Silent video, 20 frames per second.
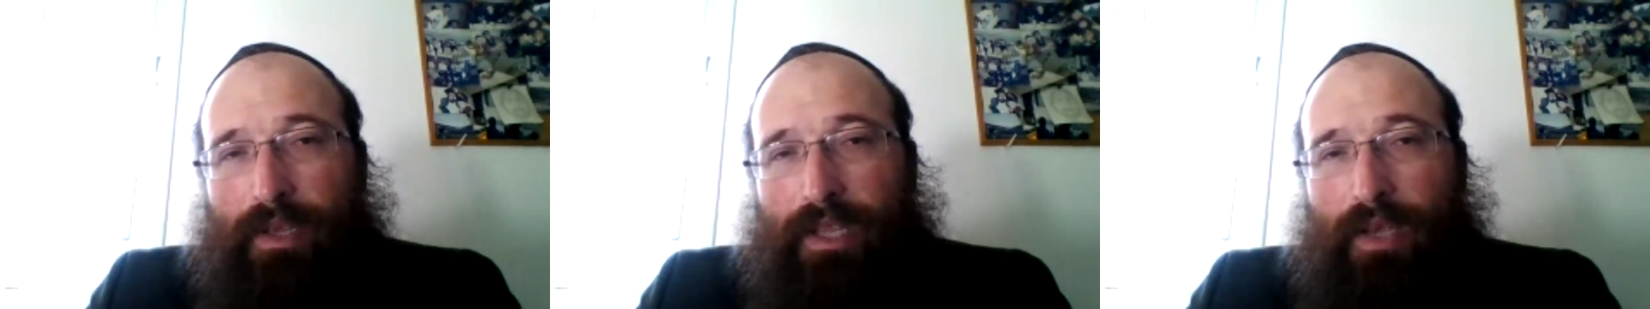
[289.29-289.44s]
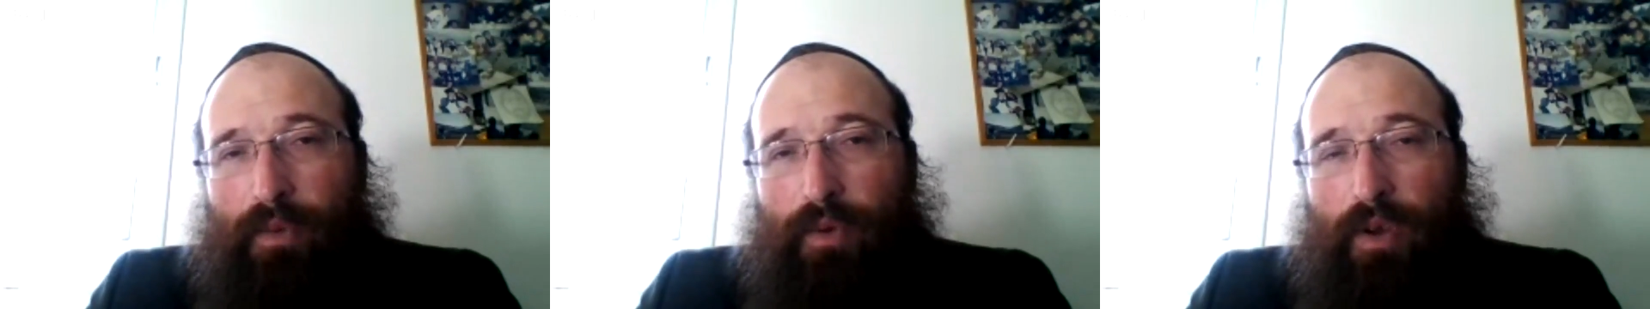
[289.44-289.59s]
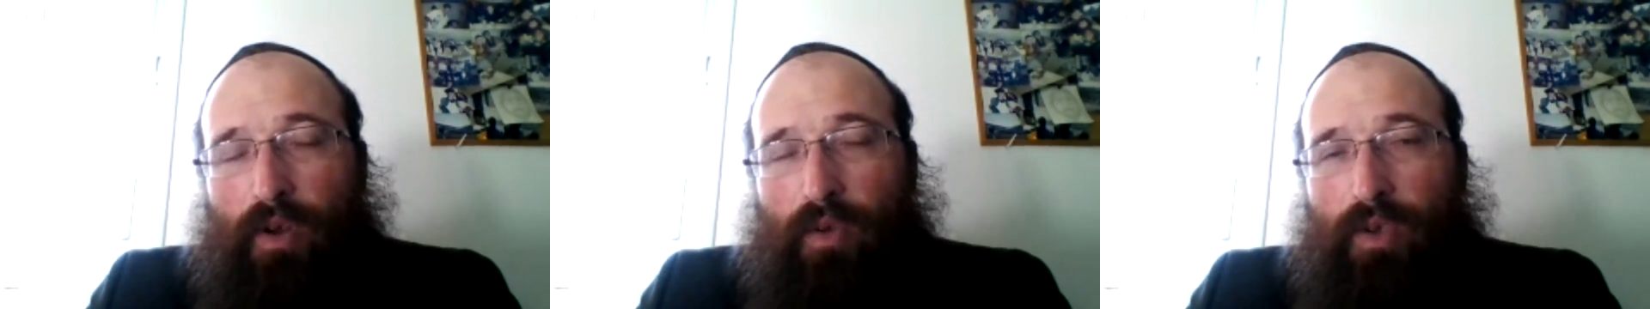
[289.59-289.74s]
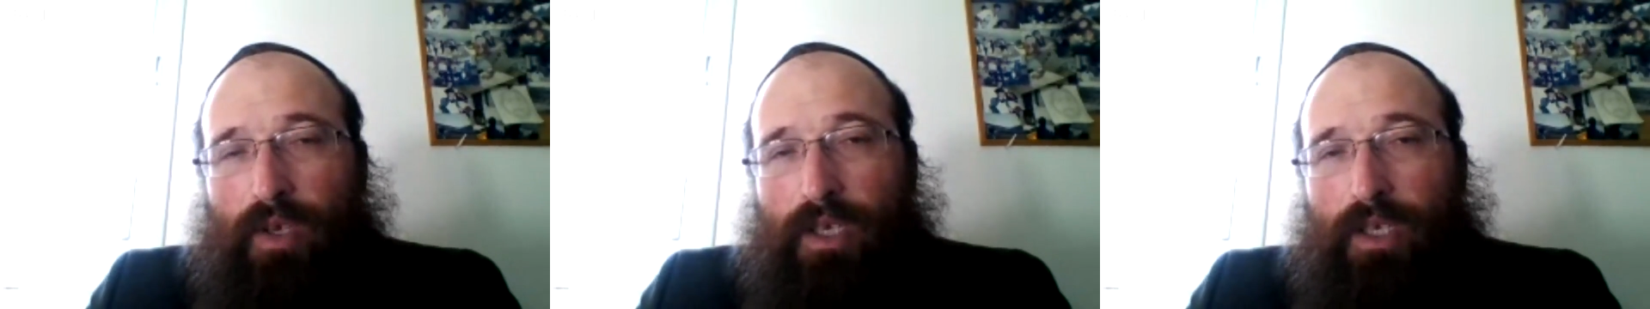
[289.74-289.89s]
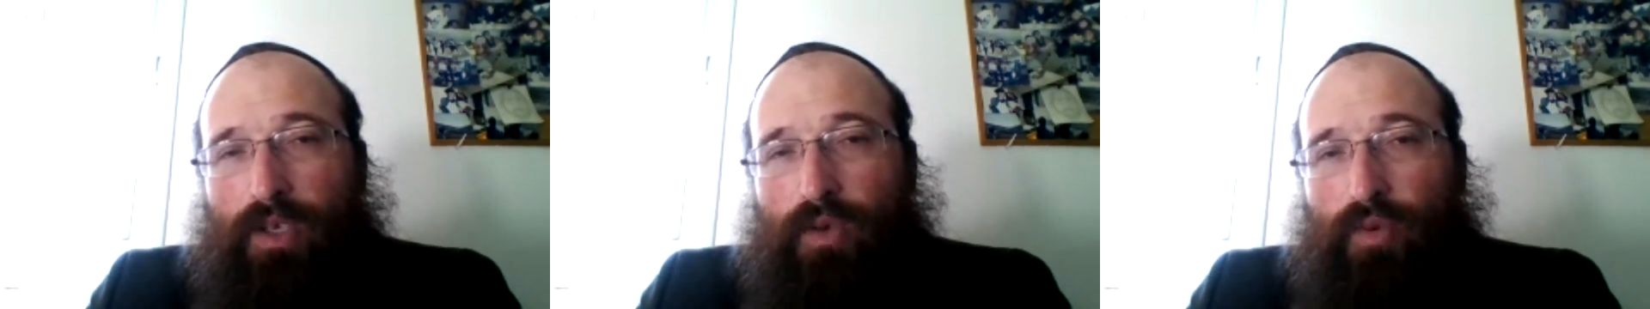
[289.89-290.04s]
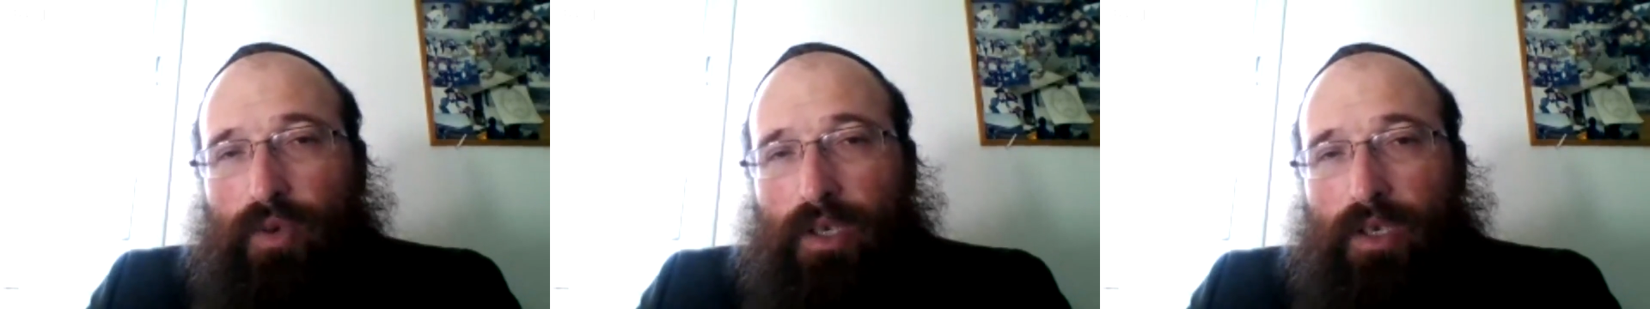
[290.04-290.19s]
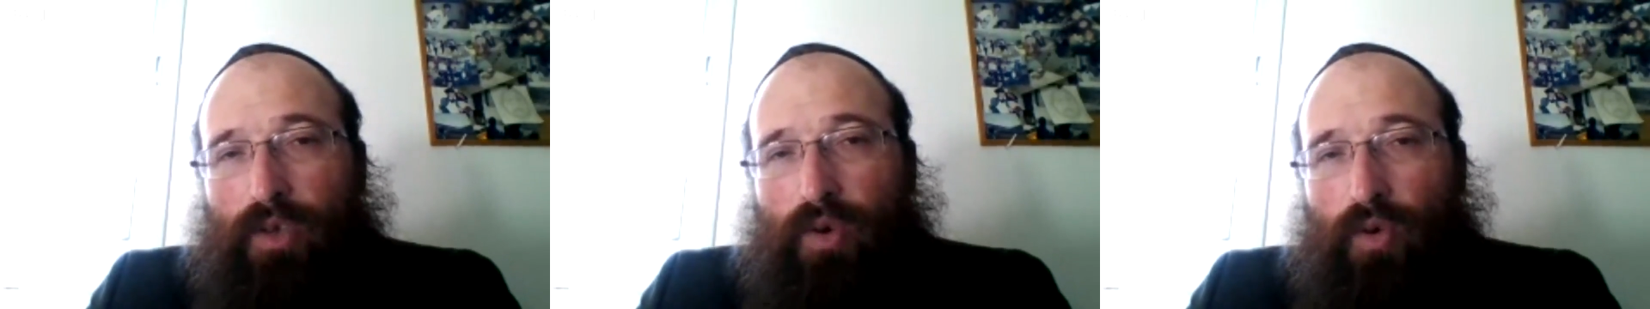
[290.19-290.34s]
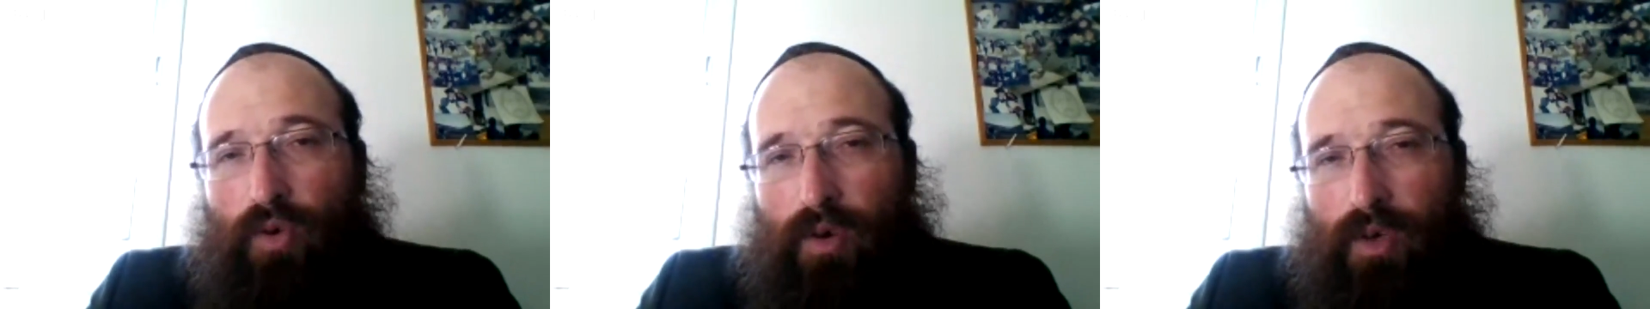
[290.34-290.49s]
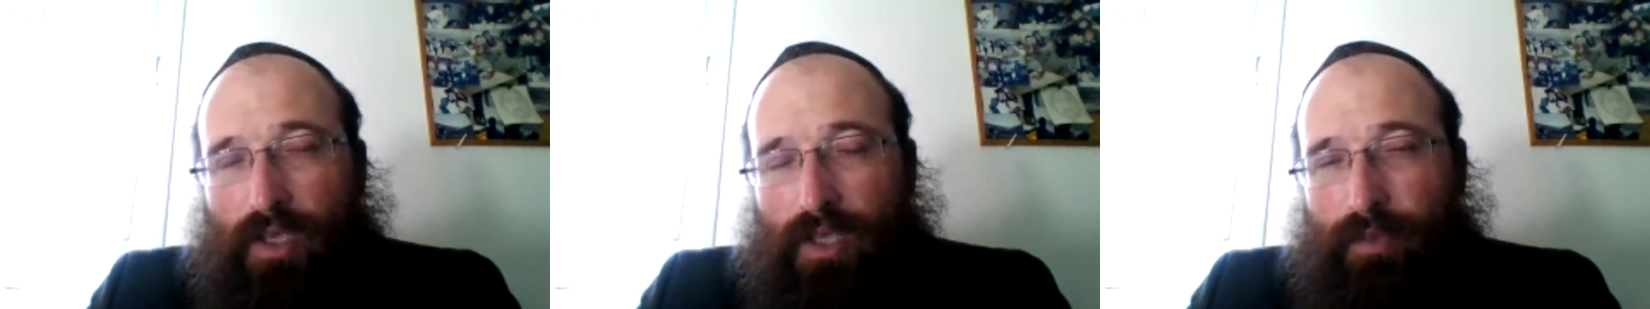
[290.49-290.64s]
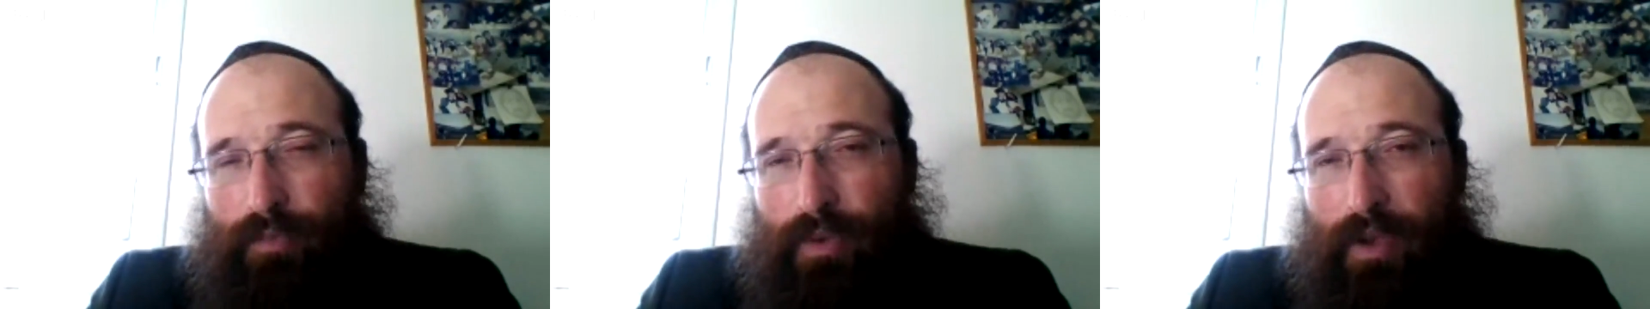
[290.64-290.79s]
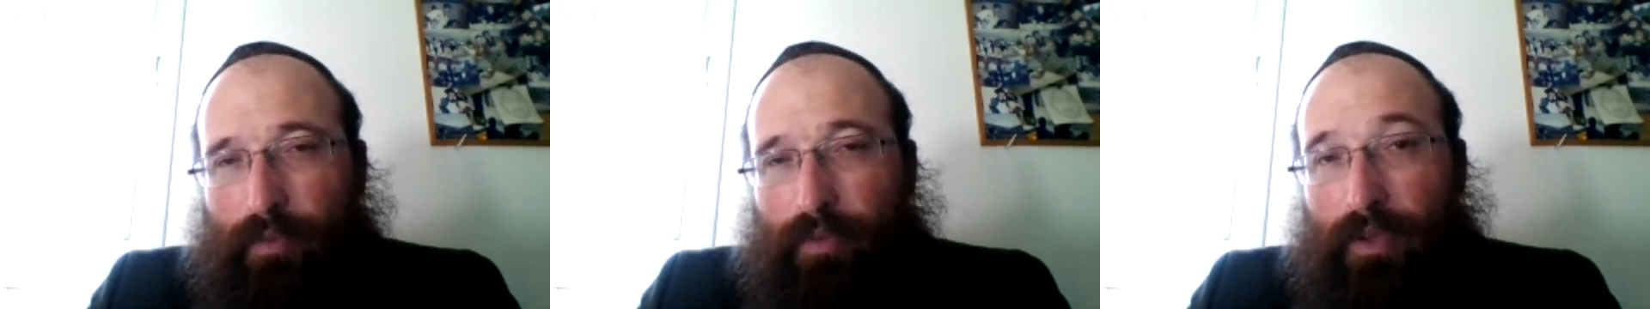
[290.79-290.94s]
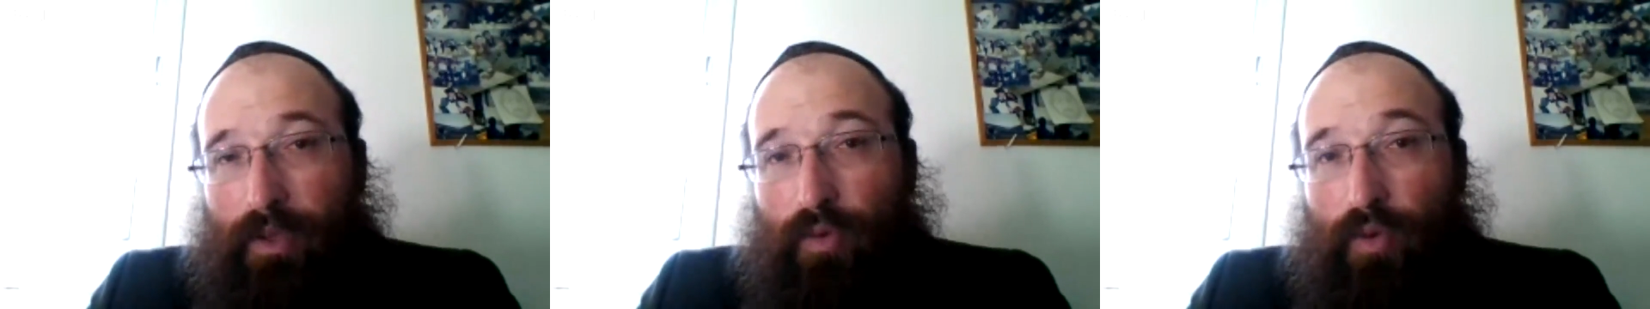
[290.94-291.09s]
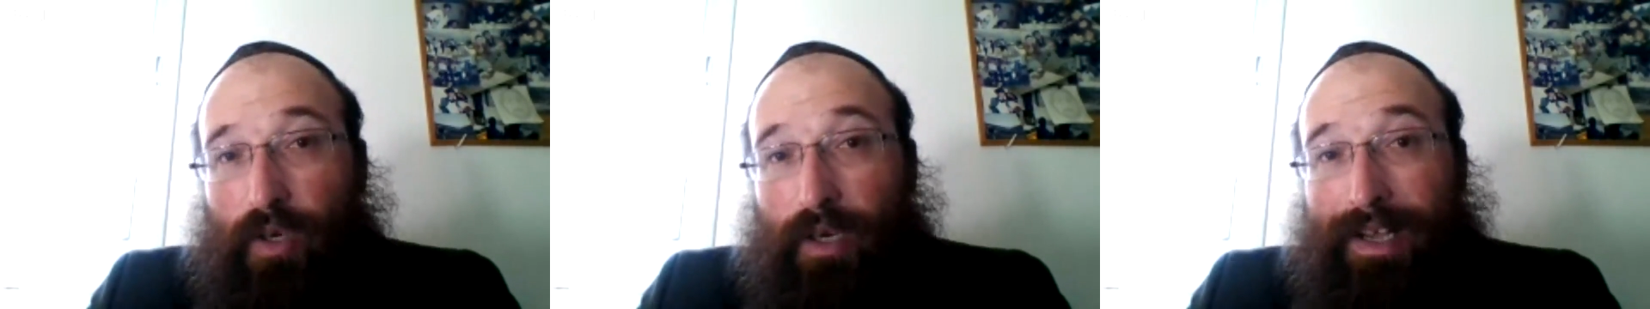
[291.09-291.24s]
but they would only do it towards
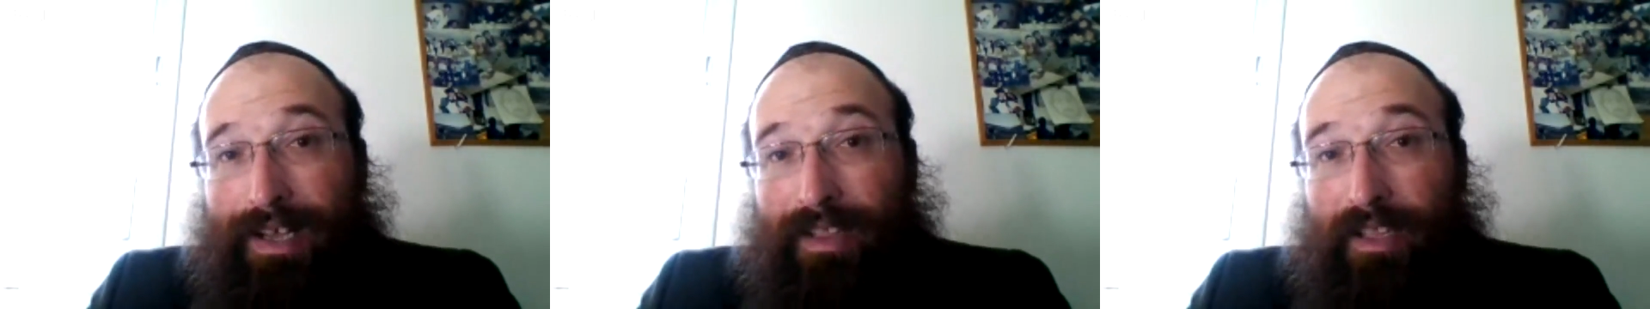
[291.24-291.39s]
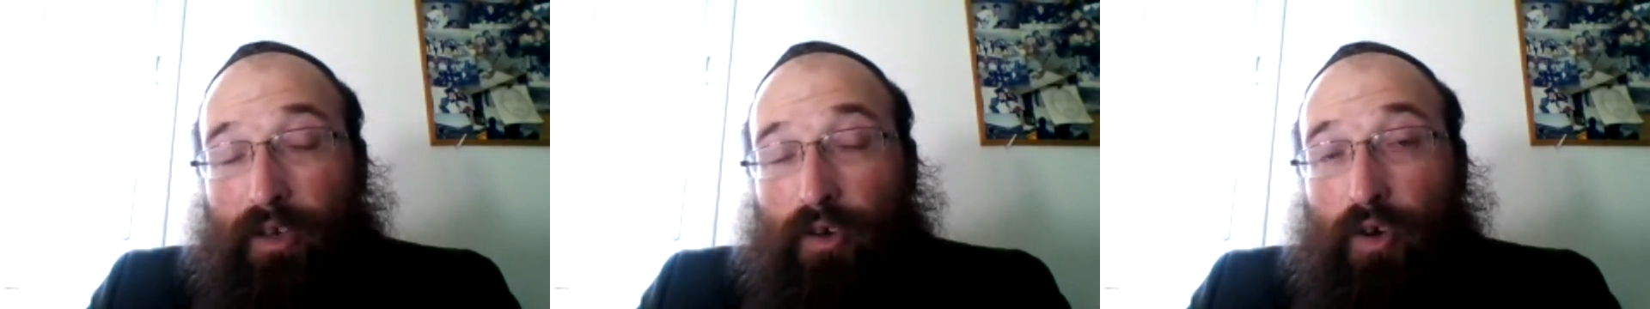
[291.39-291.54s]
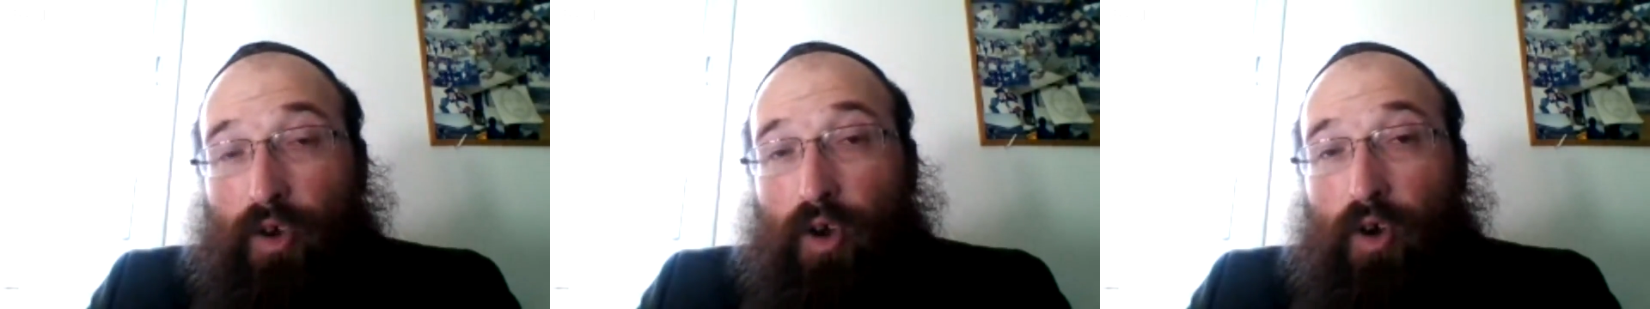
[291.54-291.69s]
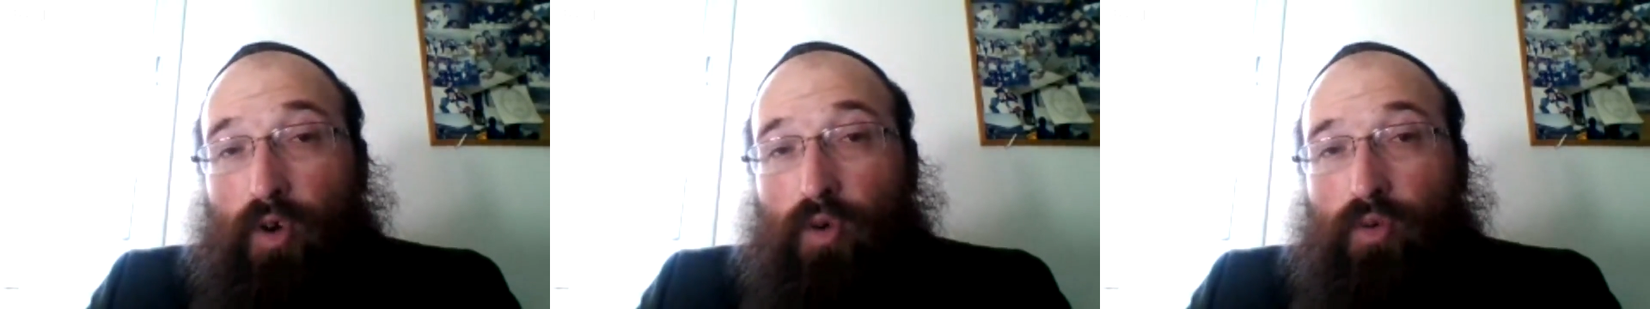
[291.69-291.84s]
people who were not their